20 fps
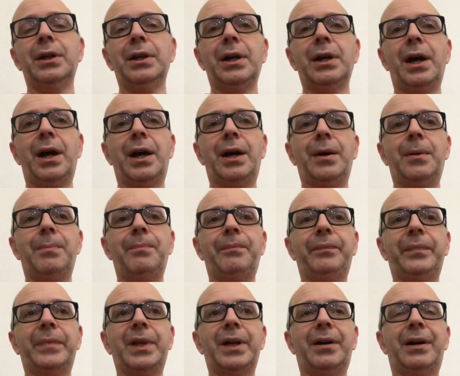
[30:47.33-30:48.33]

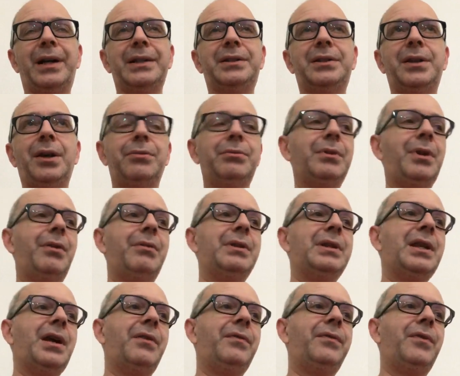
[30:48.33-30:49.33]
I don't know
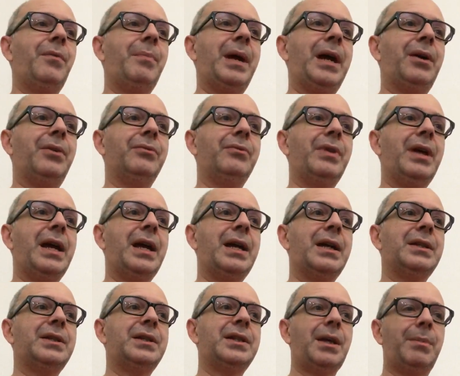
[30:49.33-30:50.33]
enough about
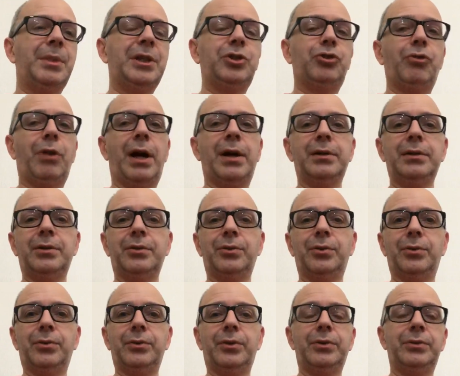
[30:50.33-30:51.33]
their semi-truck
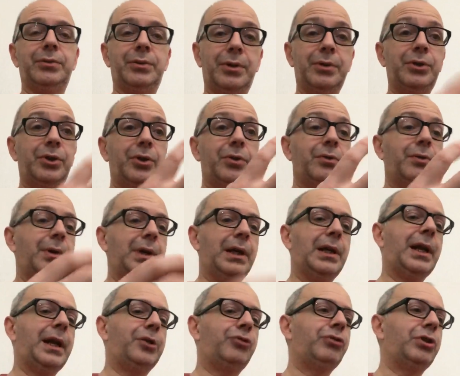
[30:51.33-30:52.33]
or the new
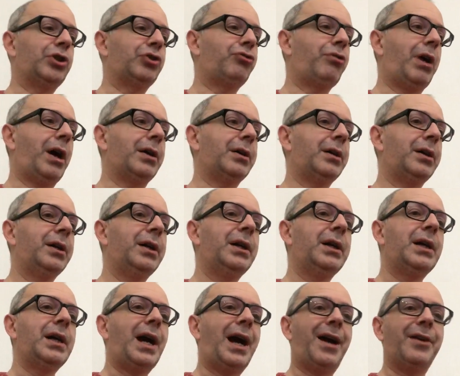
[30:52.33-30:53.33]
electric truck,
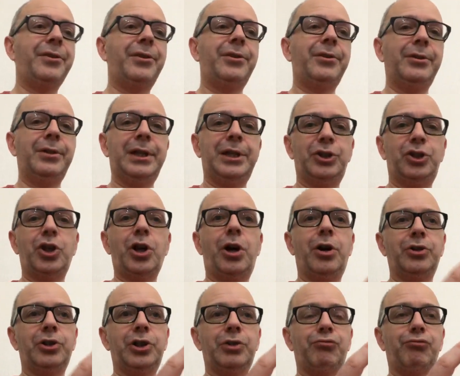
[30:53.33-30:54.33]
other than it
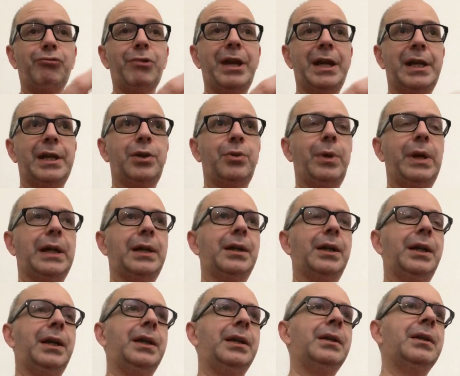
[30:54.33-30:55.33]
charges really
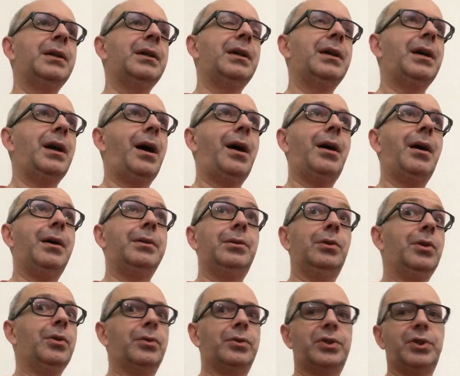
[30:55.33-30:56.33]
quickly
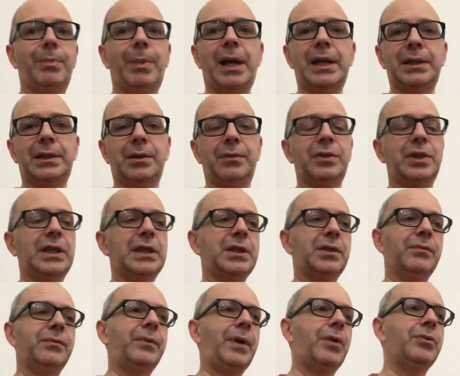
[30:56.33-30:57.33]
and looks amazing. I've seen
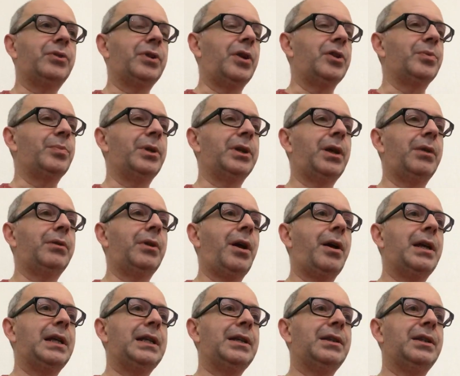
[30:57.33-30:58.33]
some photos, but I don't know
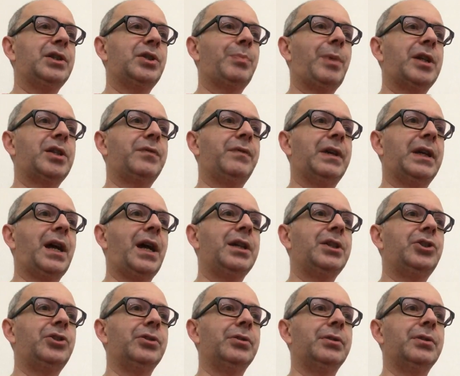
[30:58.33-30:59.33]
any of the
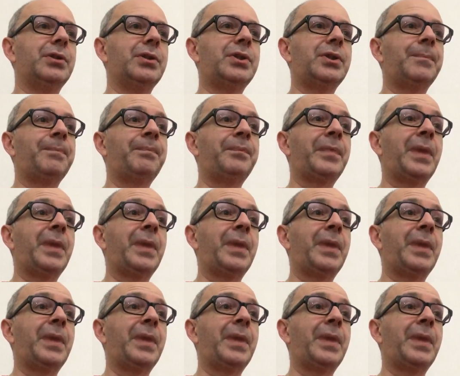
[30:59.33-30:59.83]
specifications.